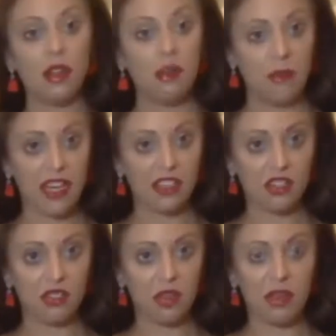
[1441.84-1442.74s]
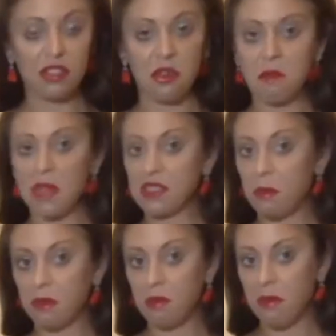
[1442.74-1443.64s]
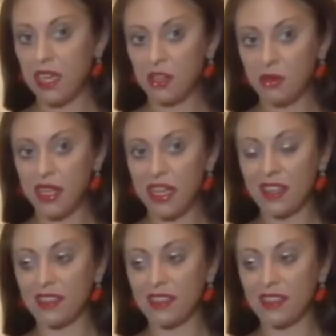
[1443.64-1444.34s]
make sure that we don't mess up the main ingredient,